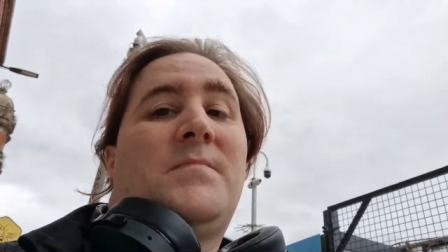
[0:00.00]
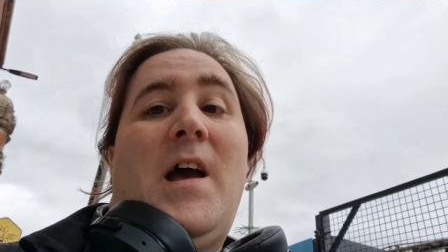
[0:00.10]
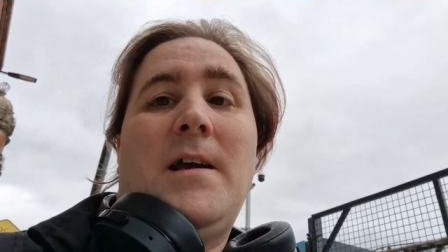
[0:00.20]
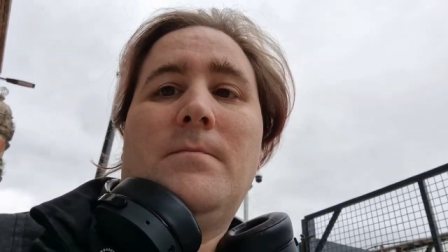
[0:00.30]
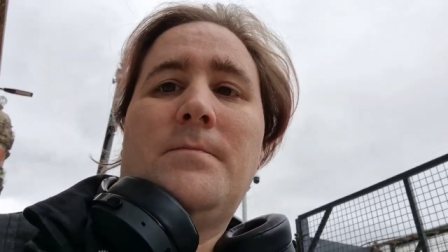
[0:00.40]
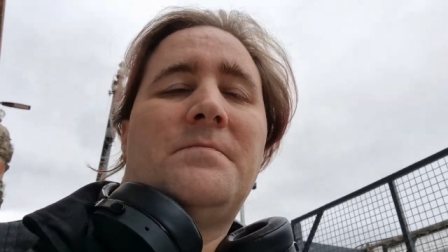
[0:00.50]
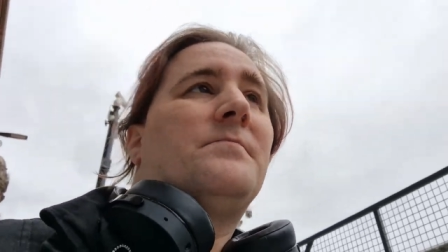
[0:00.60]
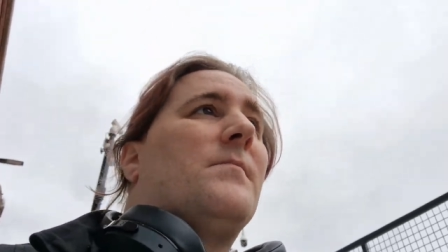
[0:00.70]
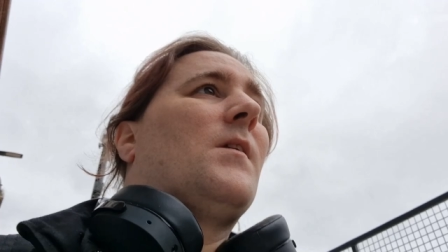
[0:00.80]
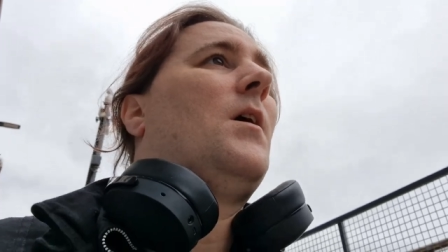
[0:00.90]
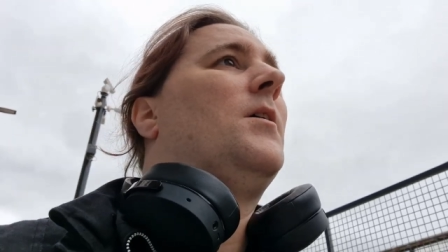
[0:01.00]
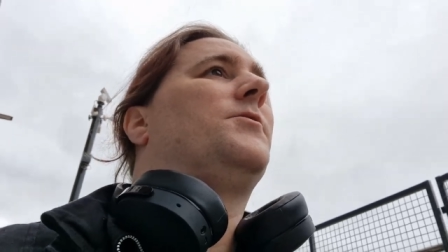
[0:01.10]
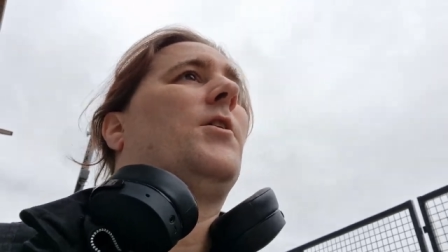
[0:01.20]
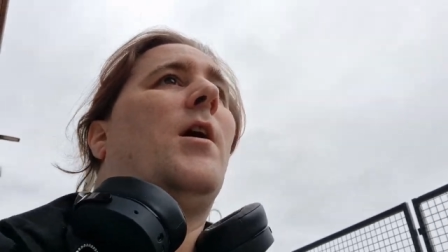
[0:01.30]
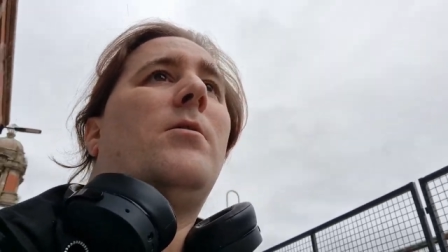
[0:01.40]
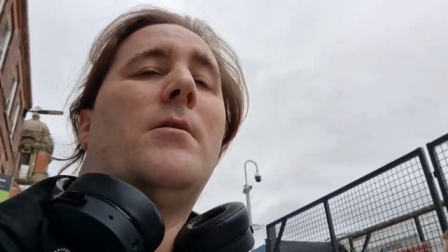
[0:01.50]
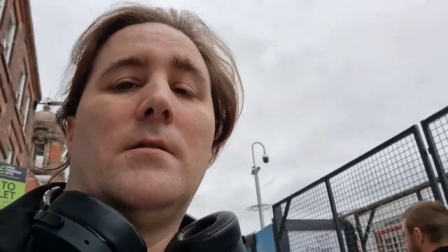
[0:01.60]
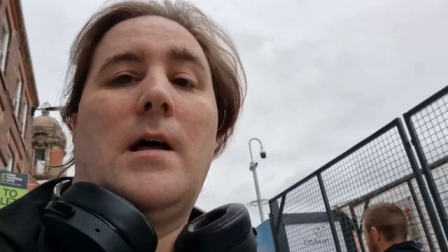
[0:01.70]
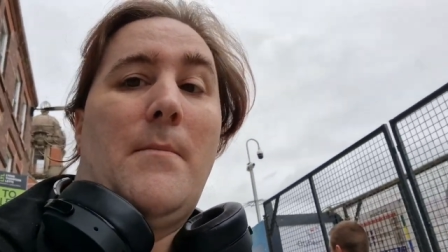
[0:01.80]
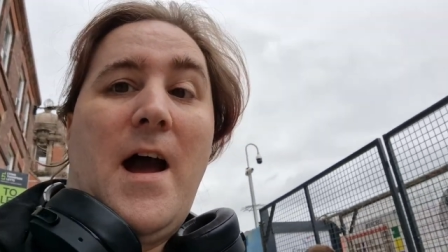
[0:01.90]
hey don't know,
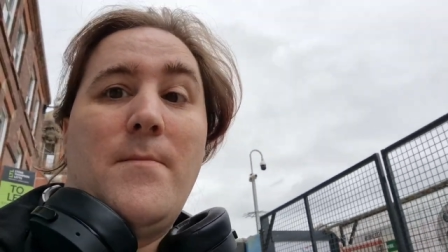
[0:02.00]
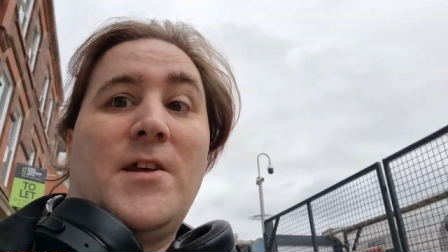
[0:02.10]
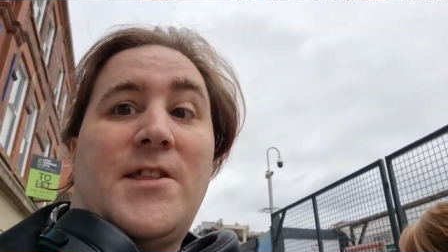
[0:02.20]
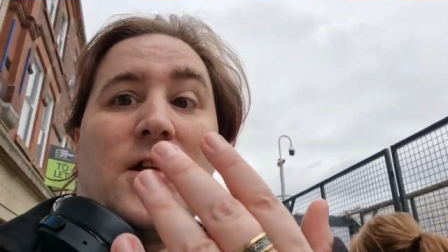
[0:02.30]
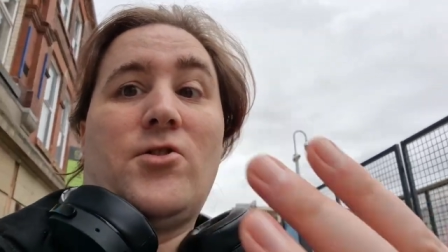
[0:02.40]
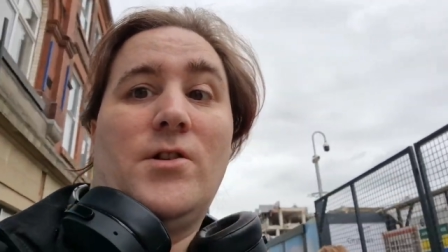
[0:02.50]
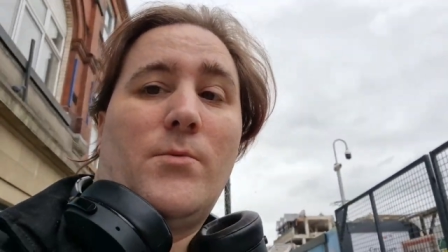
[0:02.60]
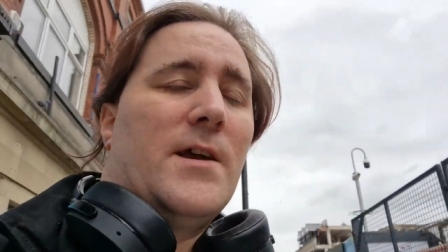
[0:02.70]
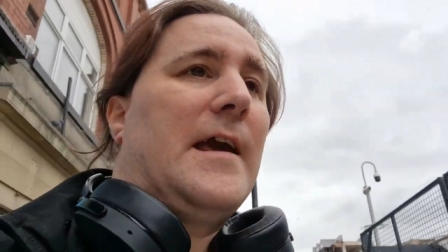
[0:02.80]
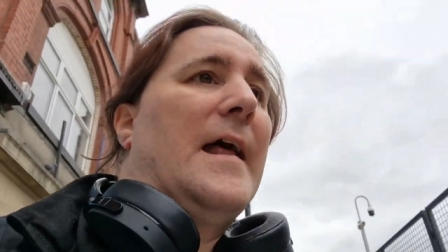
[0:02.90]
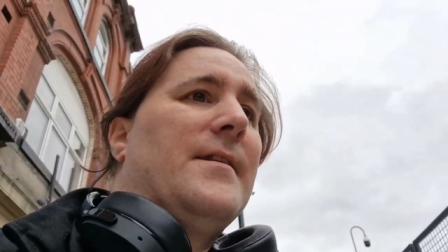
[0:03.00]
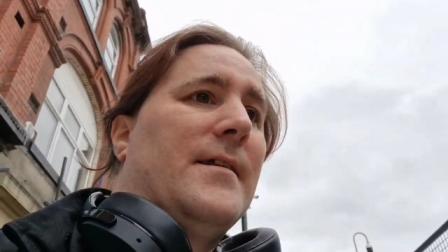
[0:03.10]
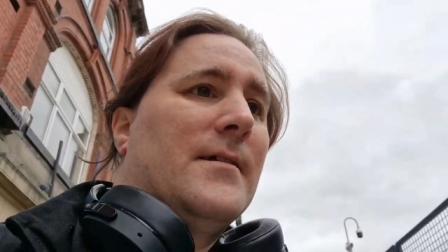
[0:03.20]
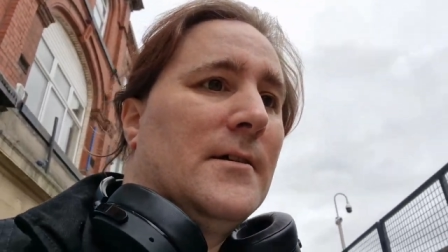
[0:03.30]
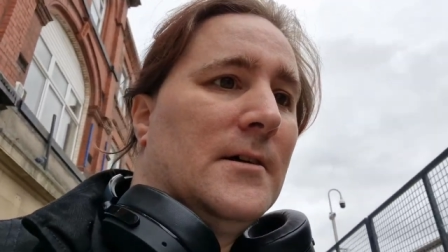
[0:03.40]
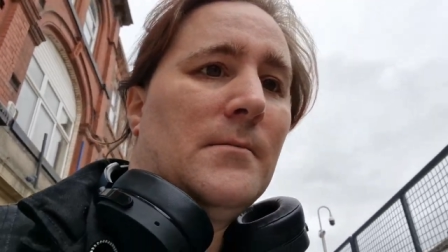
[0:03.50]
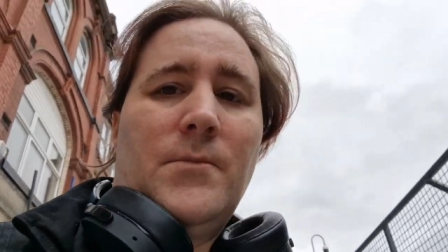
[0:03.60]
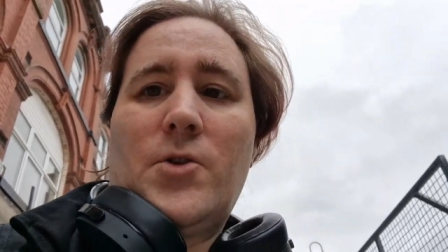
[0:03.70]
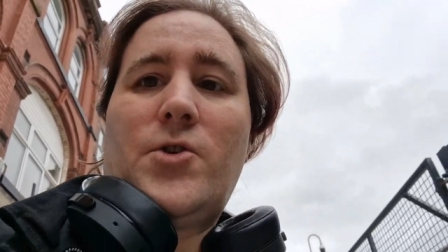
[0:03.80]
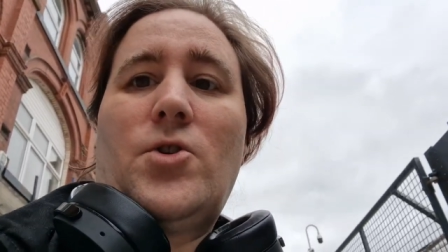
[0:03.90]
I might have missed that during the weekend,
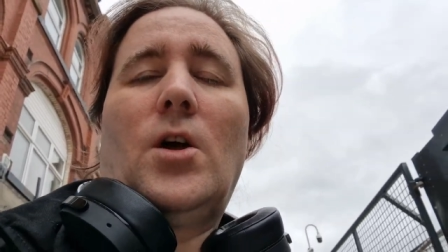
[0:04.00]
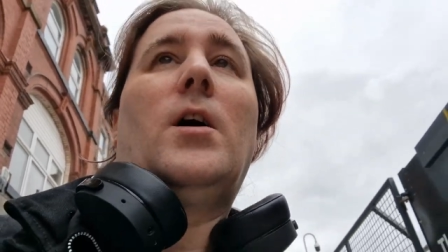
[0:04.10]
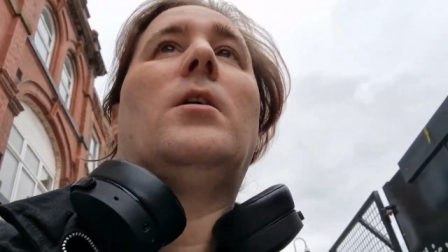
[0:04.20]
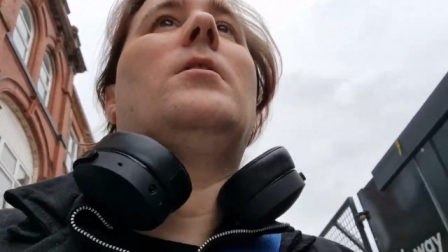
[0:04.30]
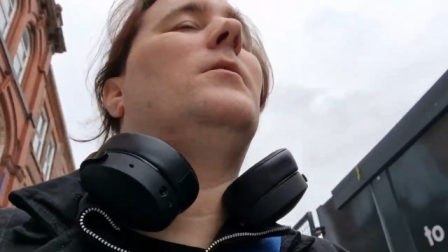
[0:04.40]
not so sure.